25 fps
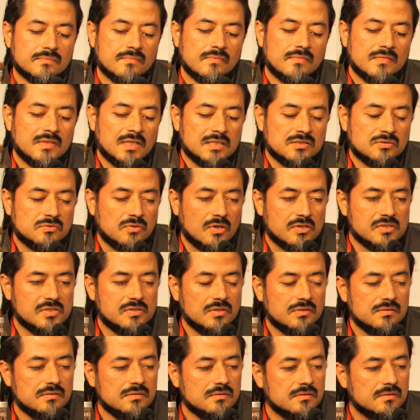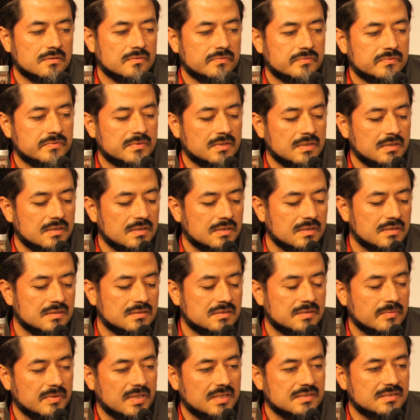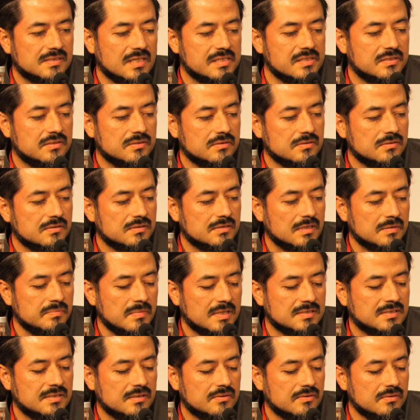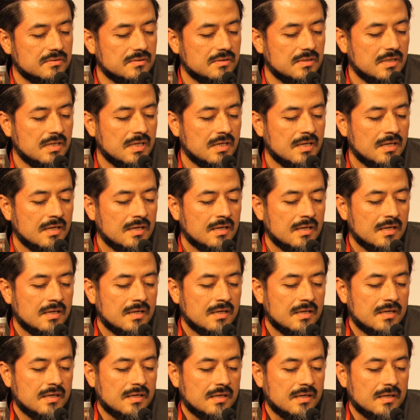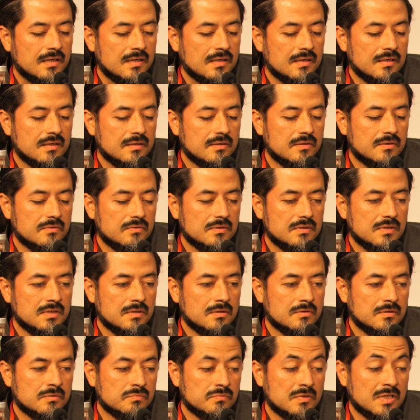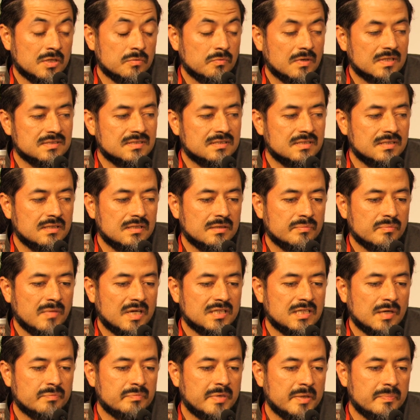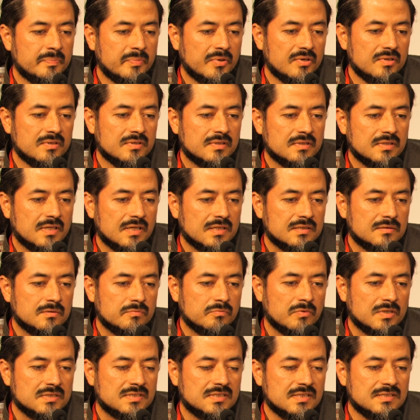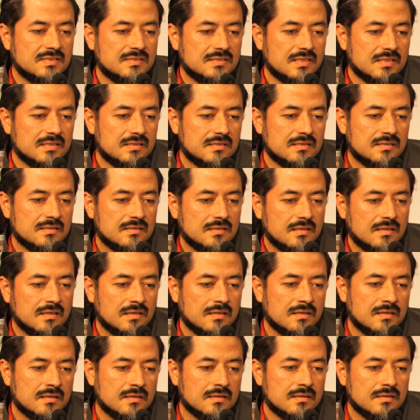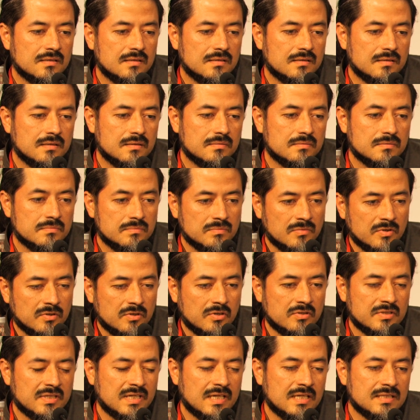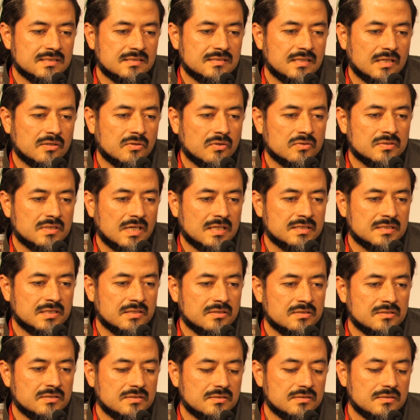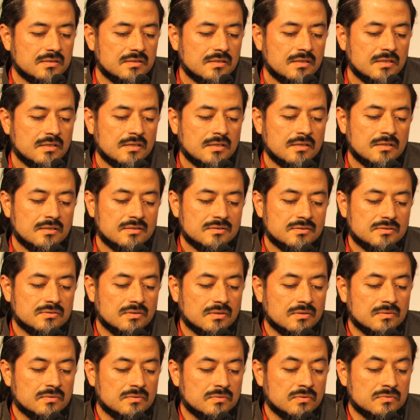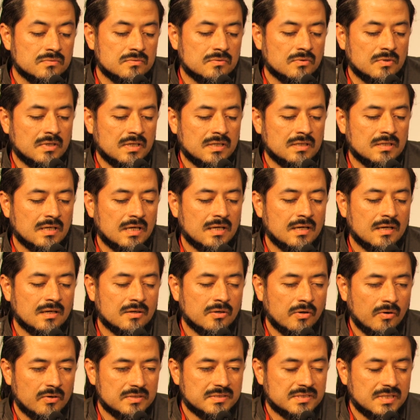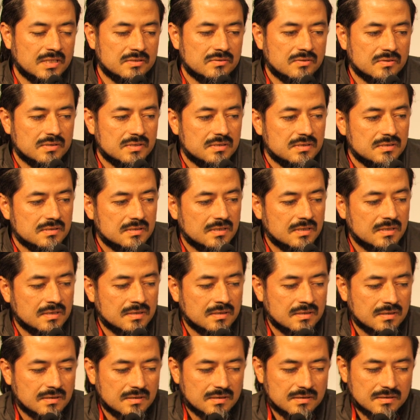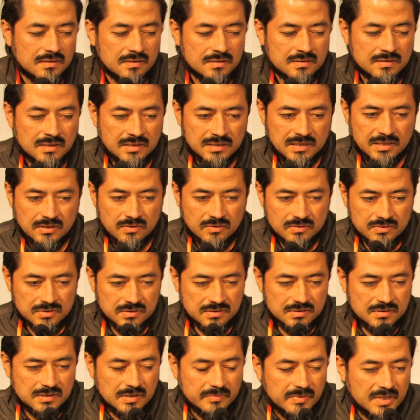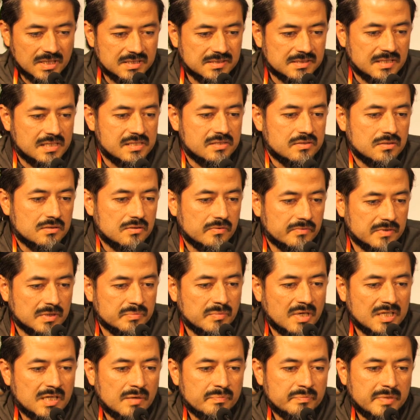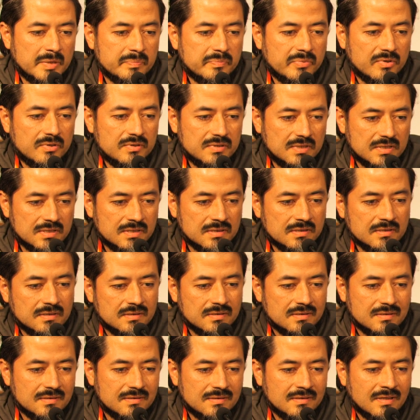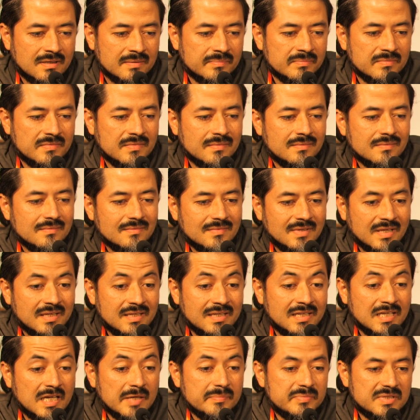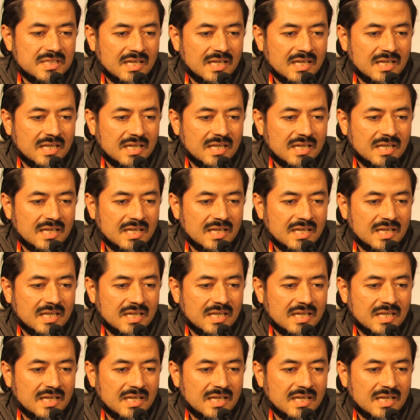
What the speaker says: destruction of the civilizations in Mexico, it was the Maya people that resisted more or less 100 years. So during a whole century, the indigenous civilization of the Mayan people, then they lived